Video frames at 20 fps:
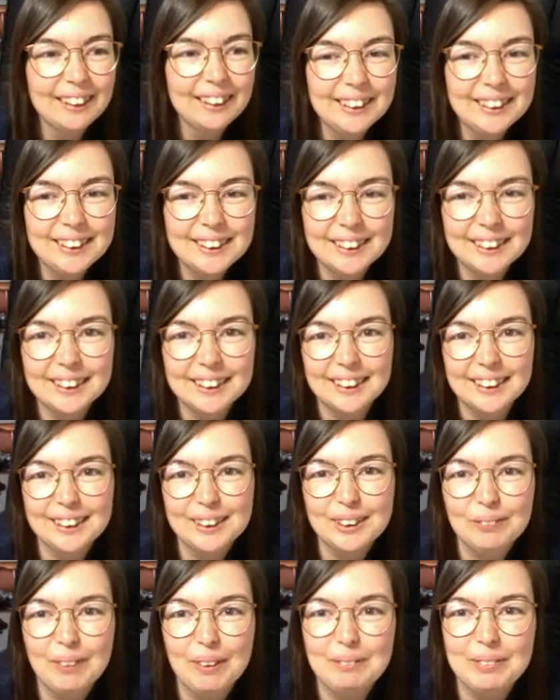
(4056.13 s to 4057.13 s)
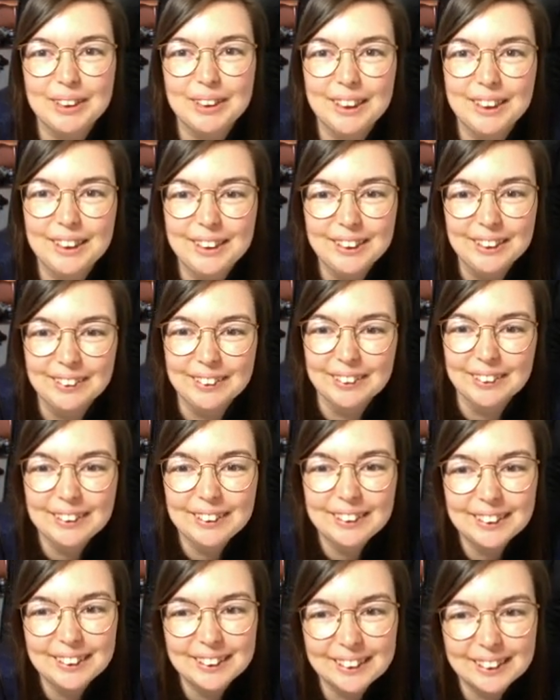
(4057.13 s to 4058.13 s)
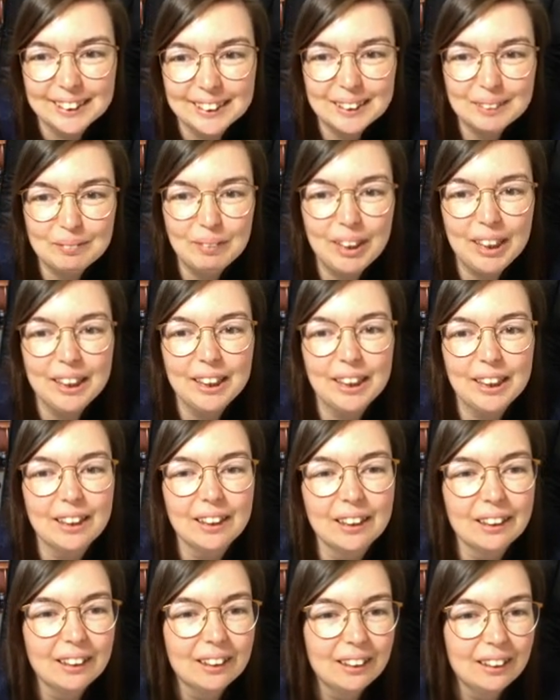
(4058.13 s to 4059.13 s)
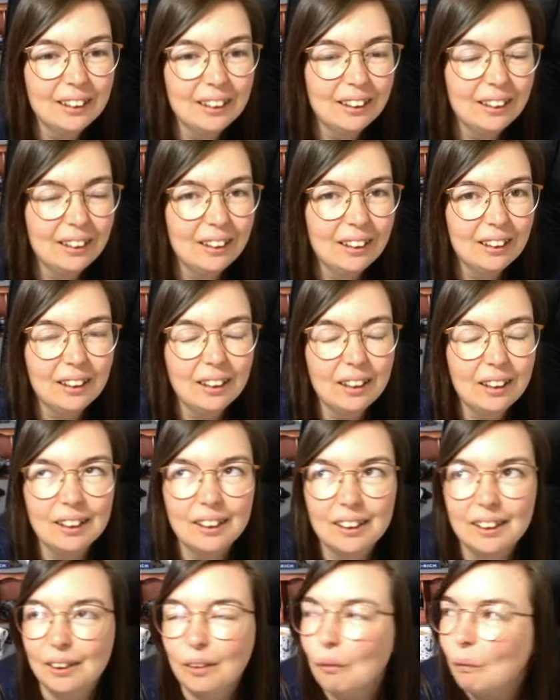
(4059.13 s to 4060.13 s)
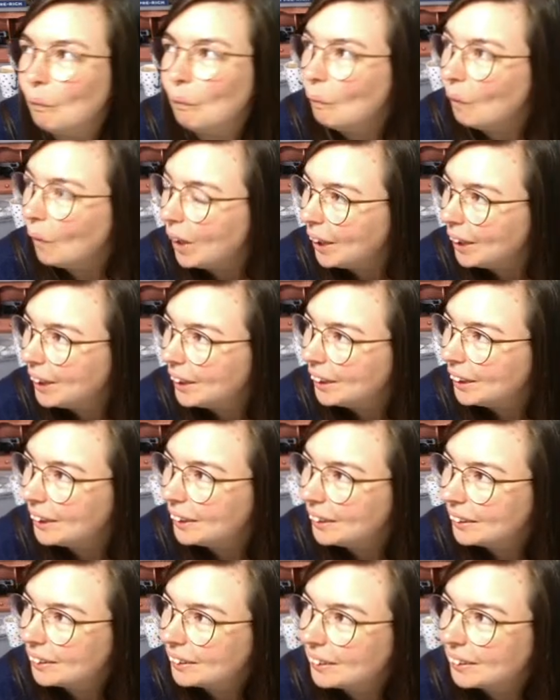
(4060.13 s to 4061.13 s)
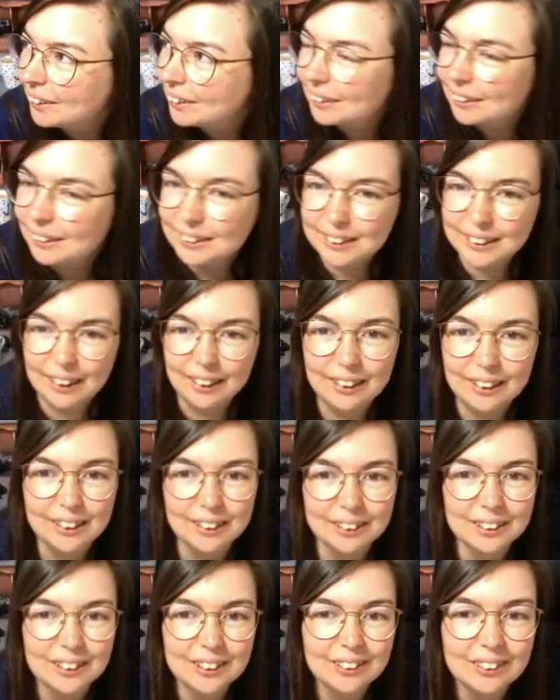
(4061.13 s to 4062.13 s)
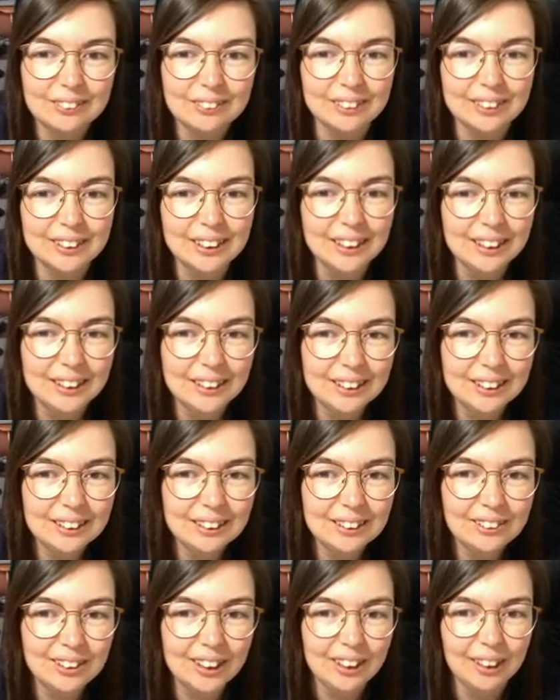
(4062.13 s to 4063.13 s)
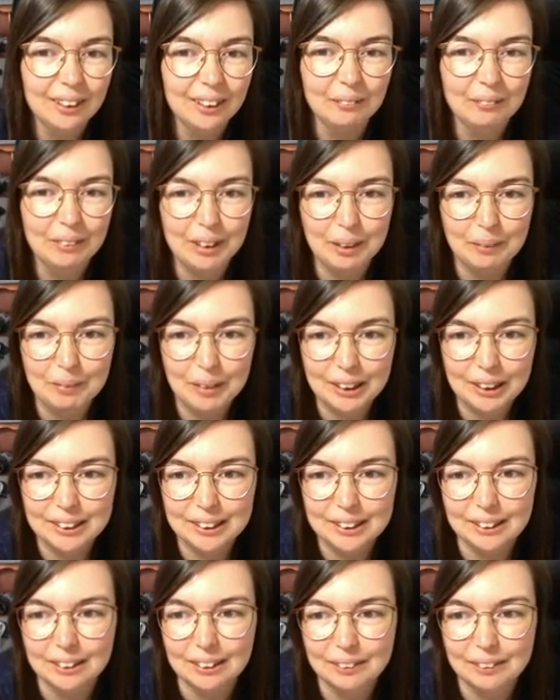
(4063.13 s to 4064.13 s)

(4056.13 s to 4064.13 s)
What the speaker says: this website here is explaining why Italians don't eat chicken with their pasta.